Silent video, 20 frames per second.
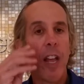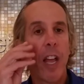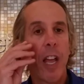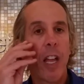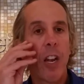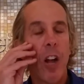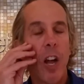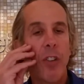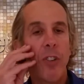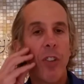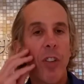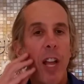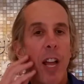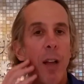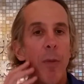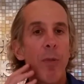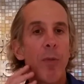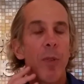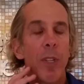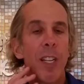It also
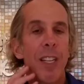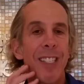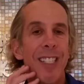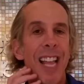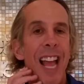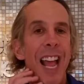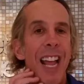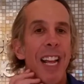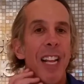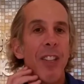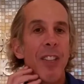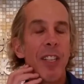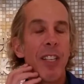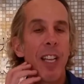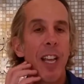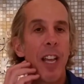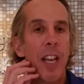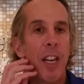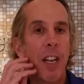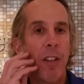helps with the sagging
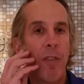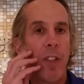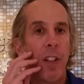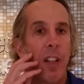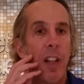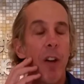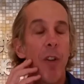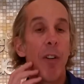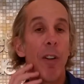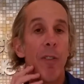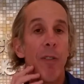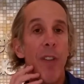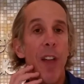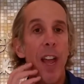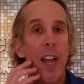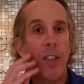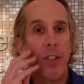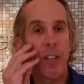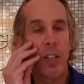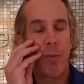skin of the lower
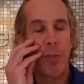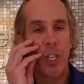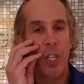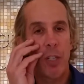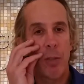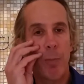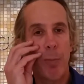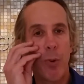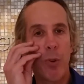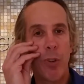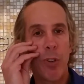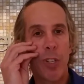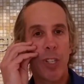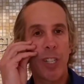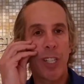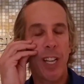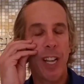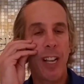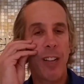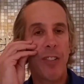face. It just
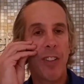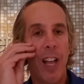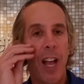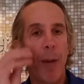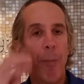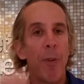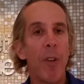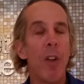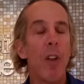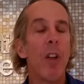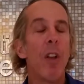pulls things up.